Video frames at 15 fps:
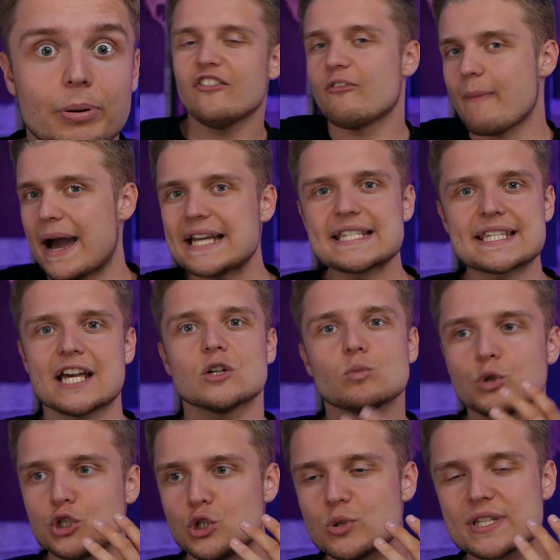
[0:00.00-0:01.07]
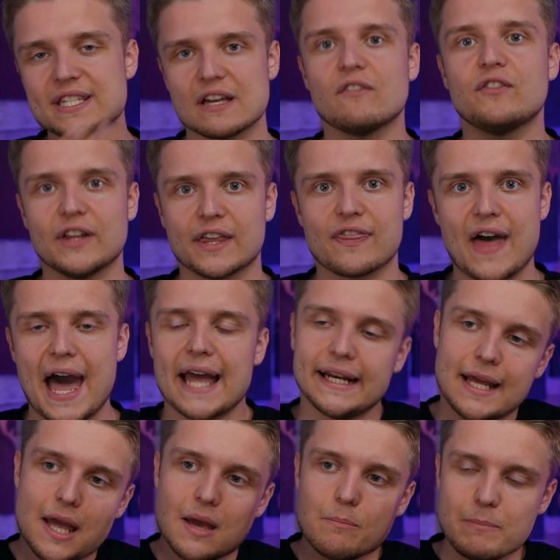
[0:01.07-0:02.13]
If my son would do stuff like
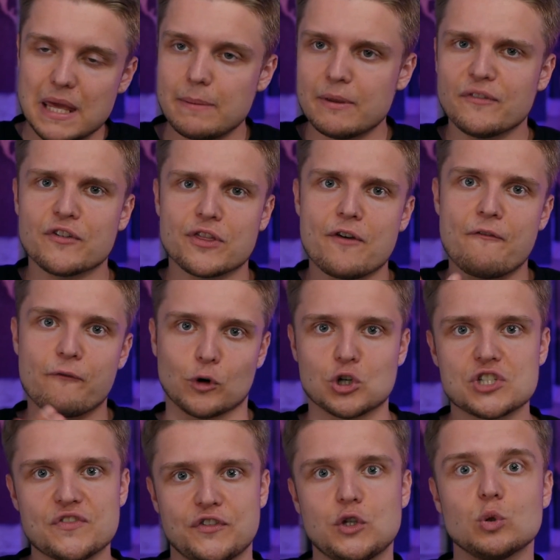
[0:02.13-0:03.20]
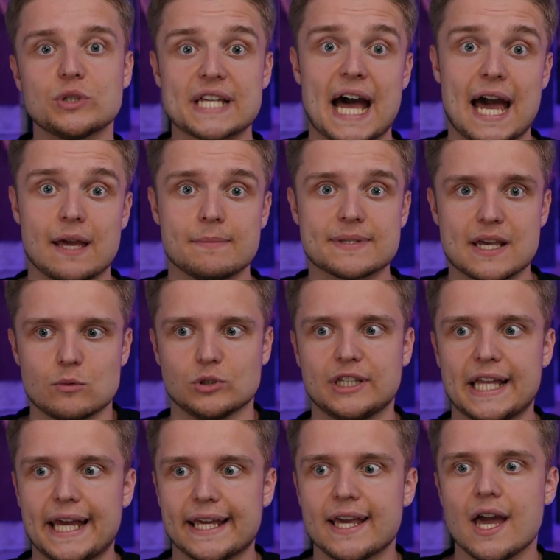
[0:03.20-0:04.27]
that, maybe for the first few times I would,
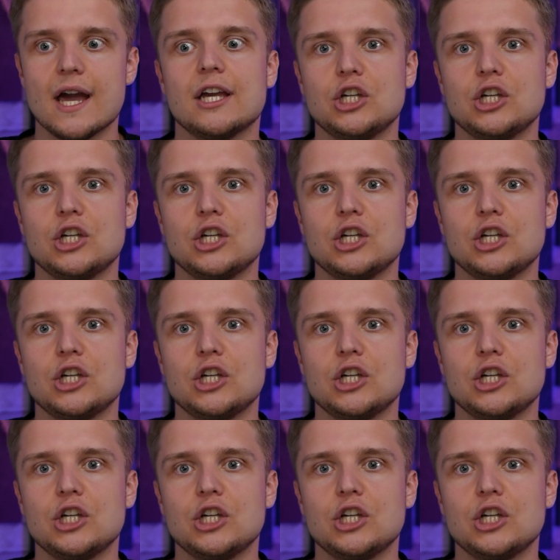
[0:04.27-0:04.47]
like,